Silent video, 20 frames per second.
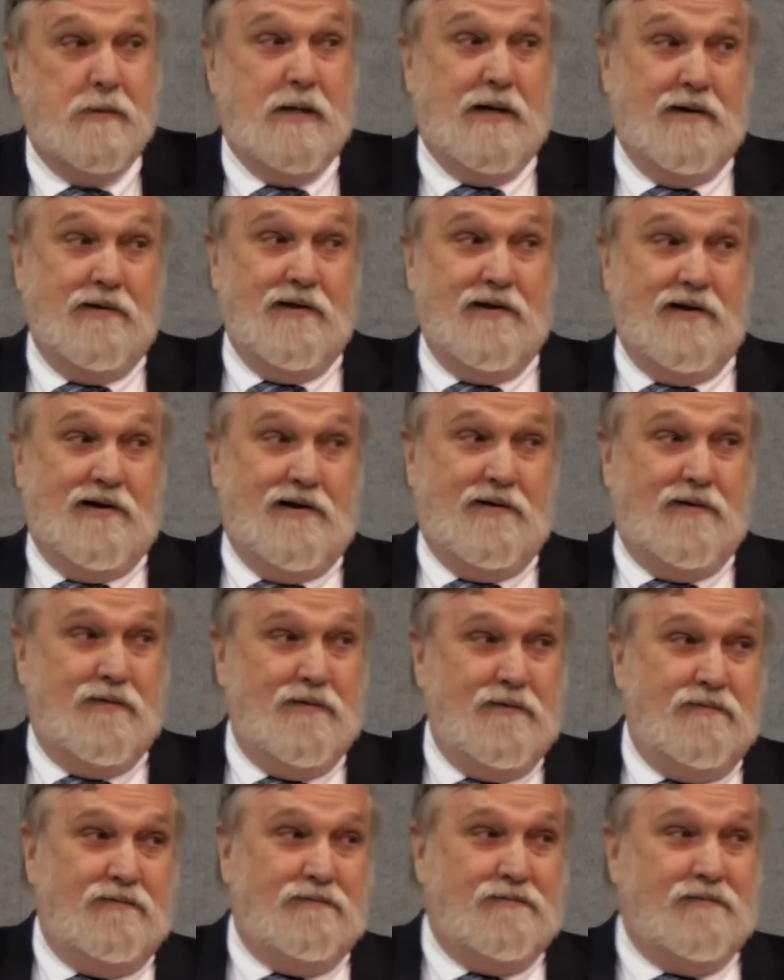Well, you
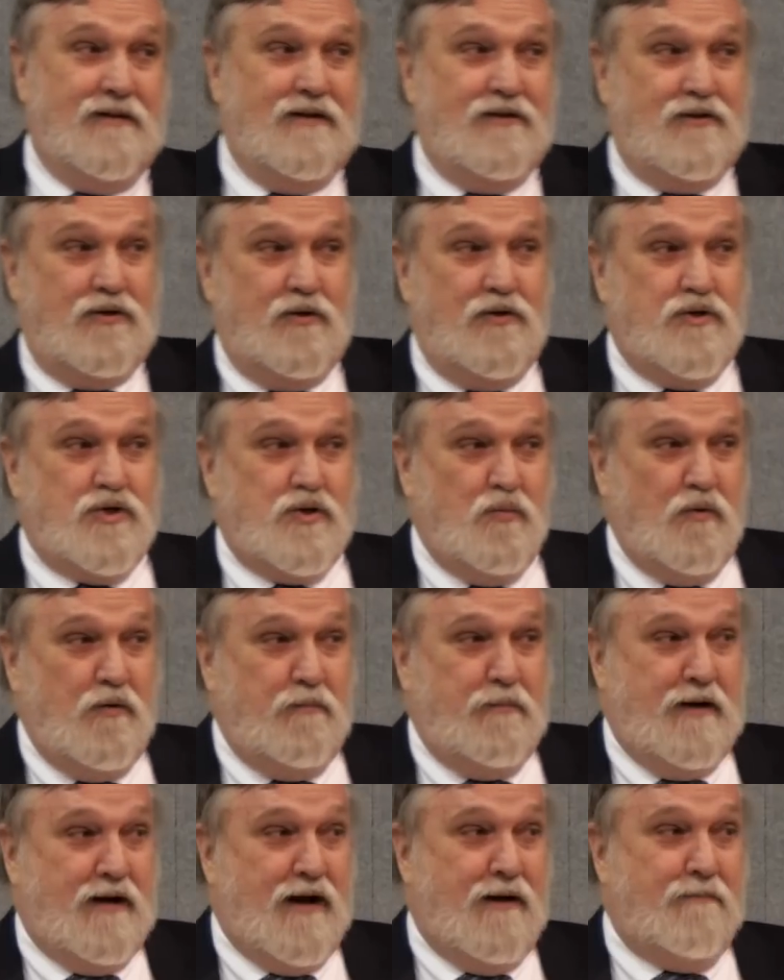know, you do as you
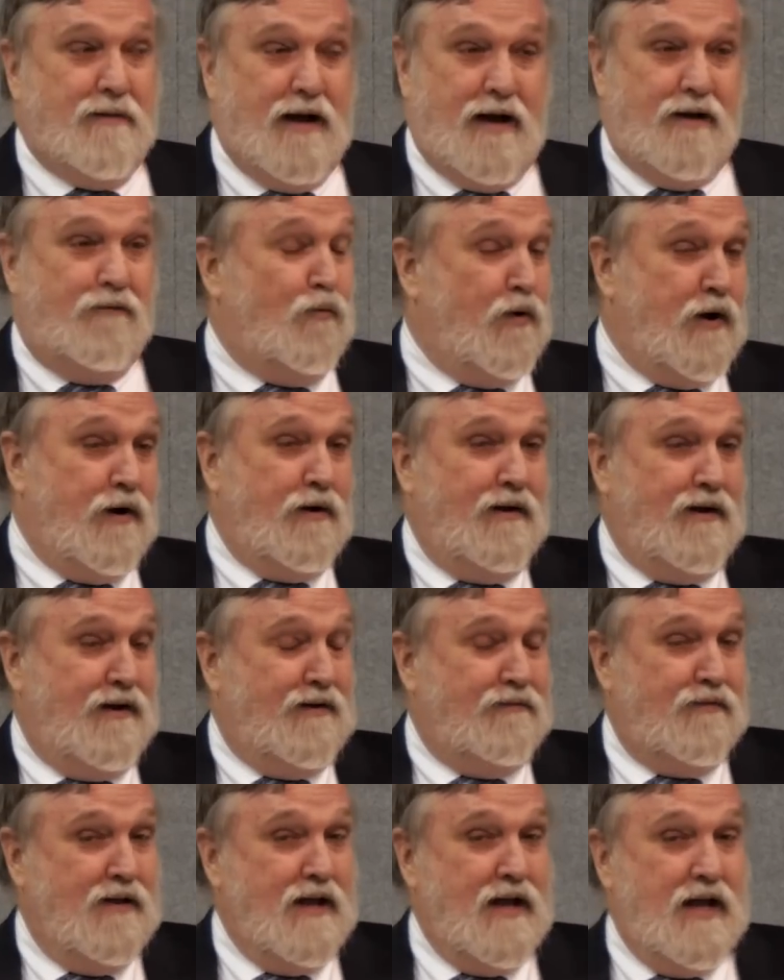would be done by. If we,
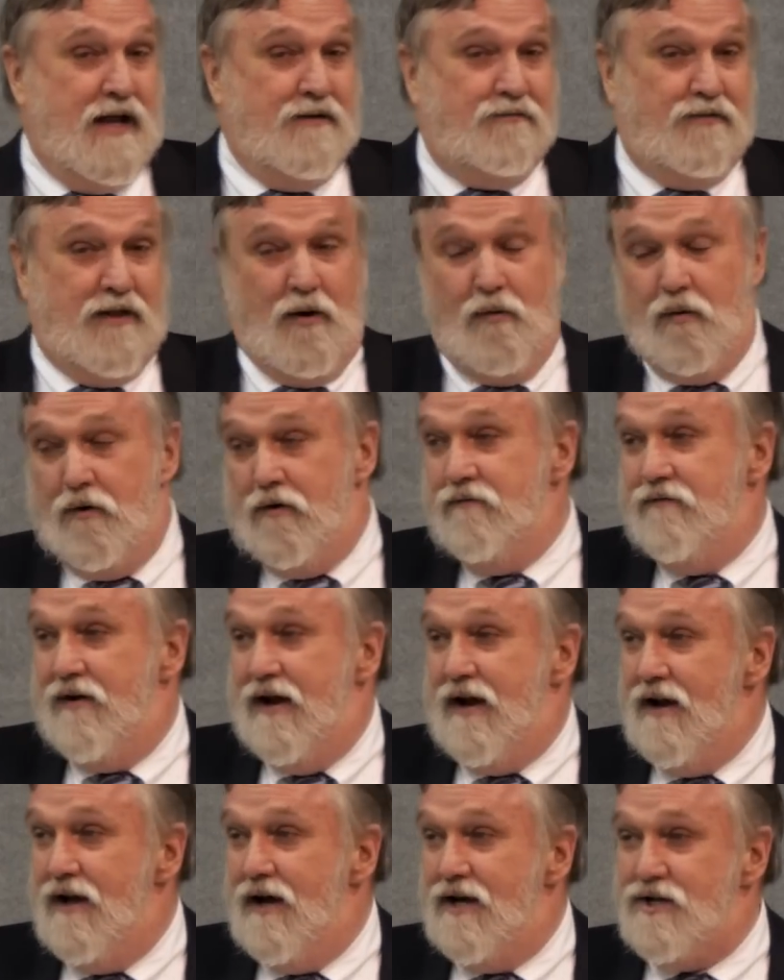if if they were
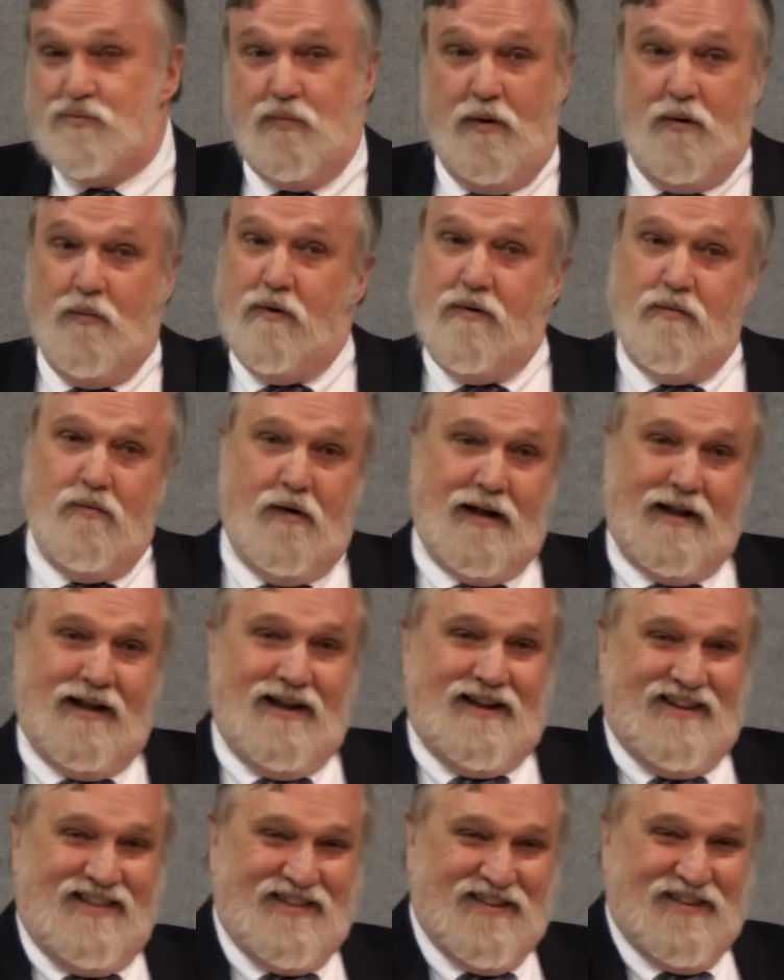invading us, we wouldn't want...
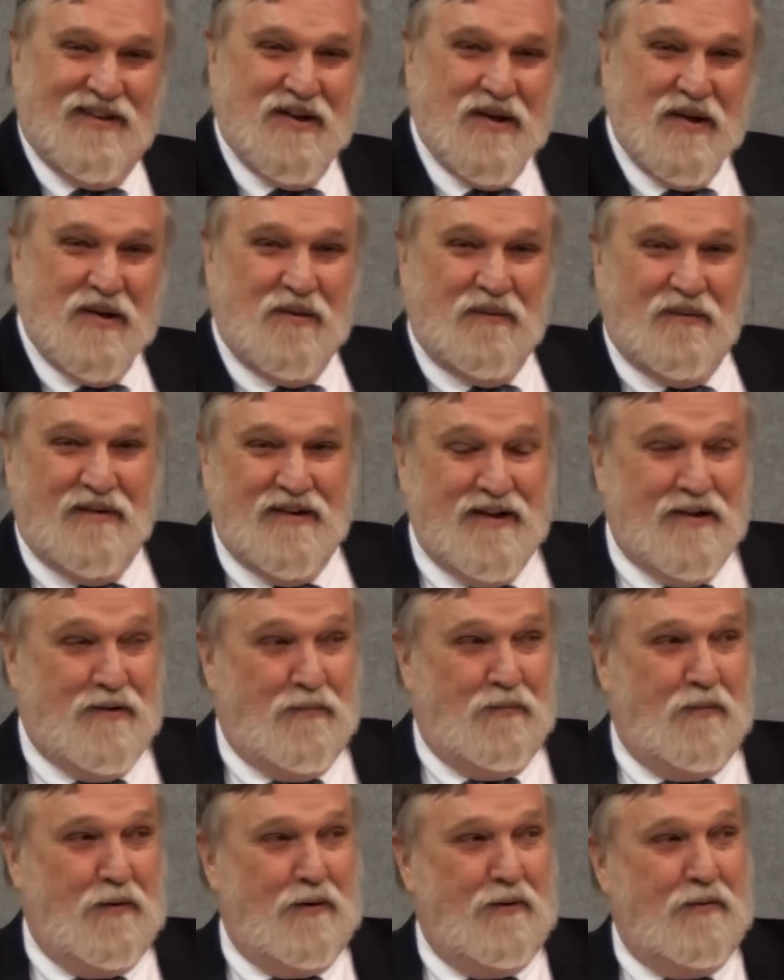
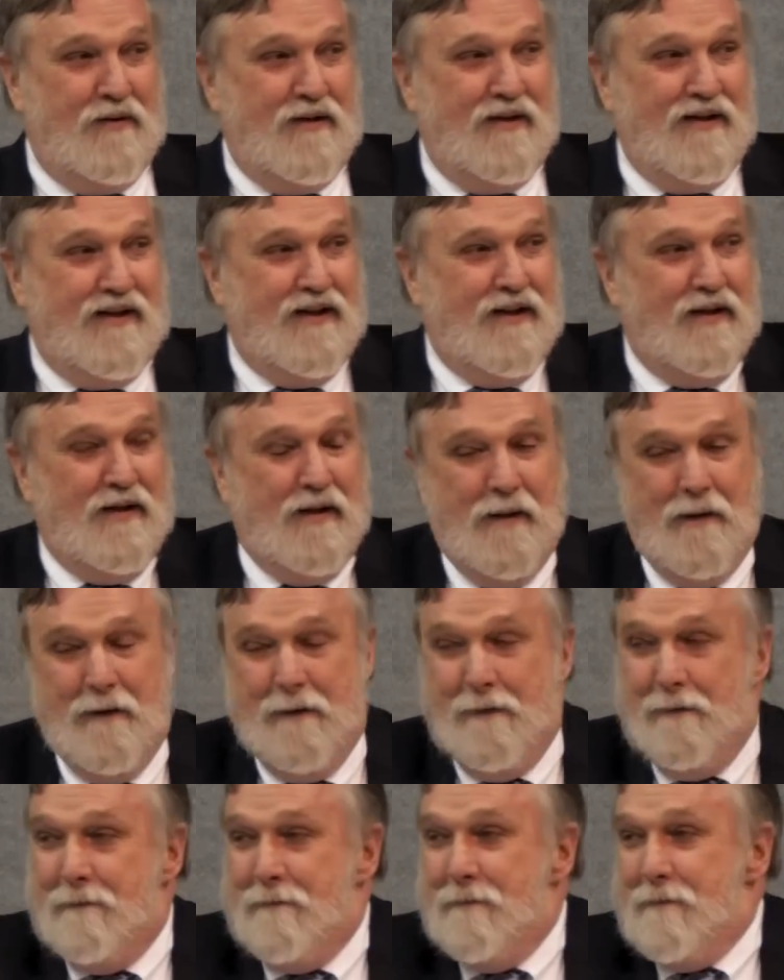we, uh,
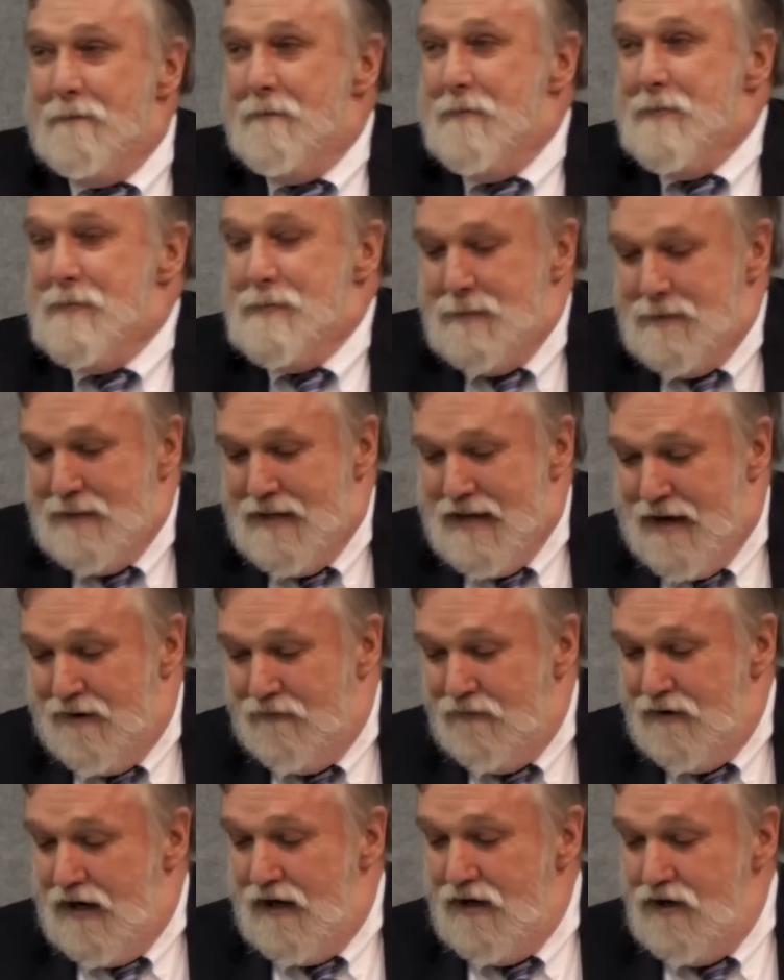
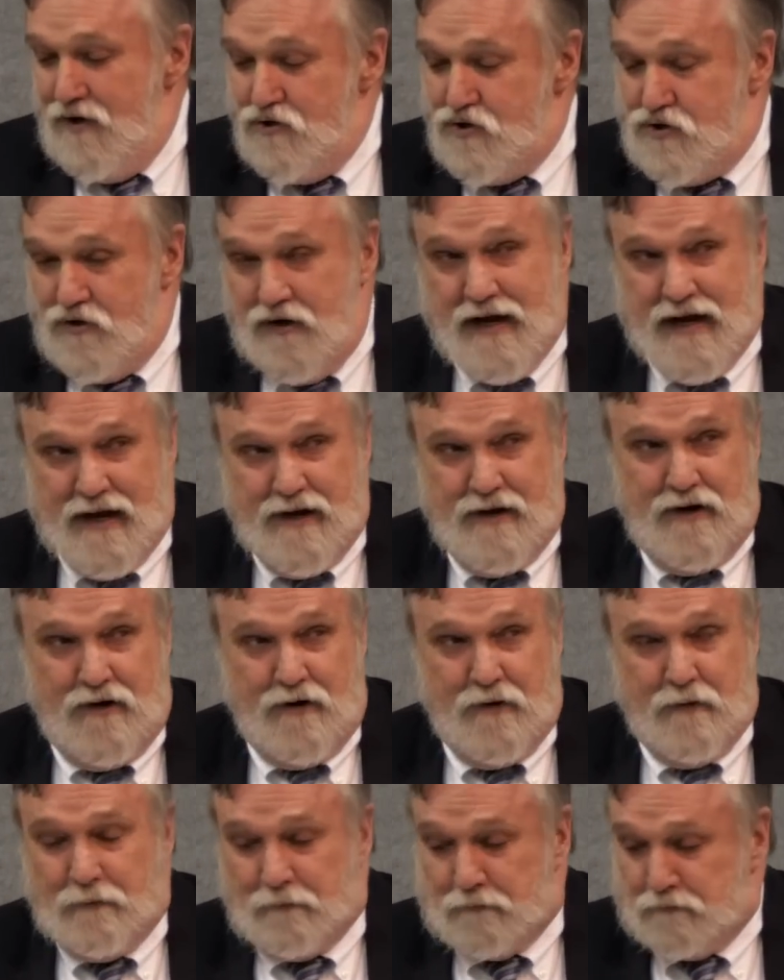yeah, uh, use your head
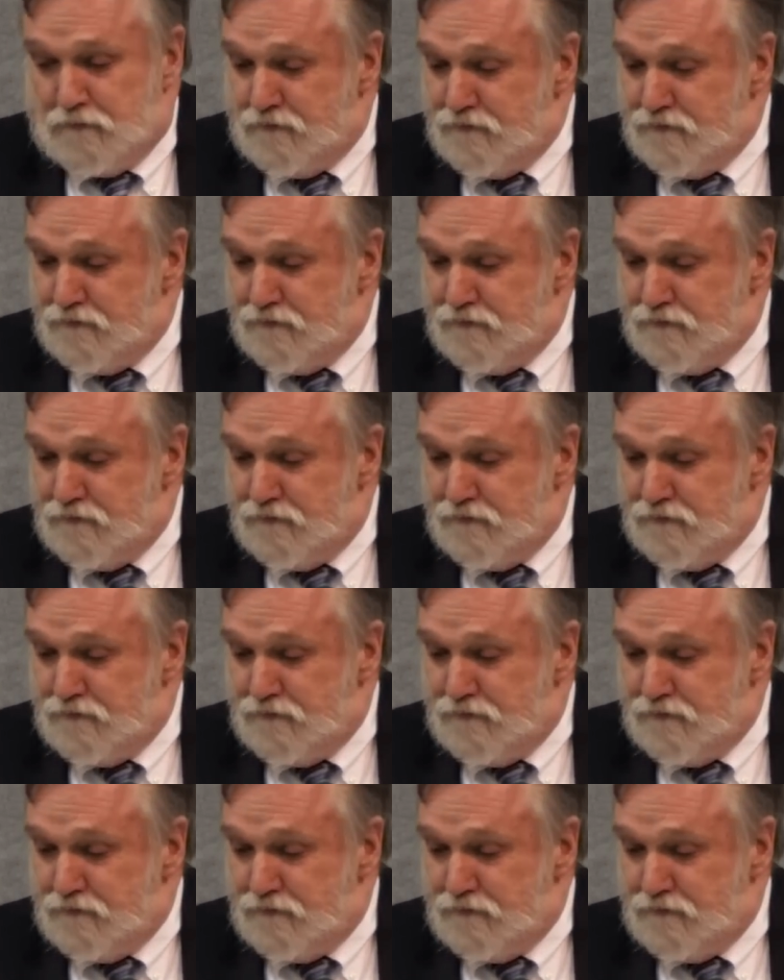here.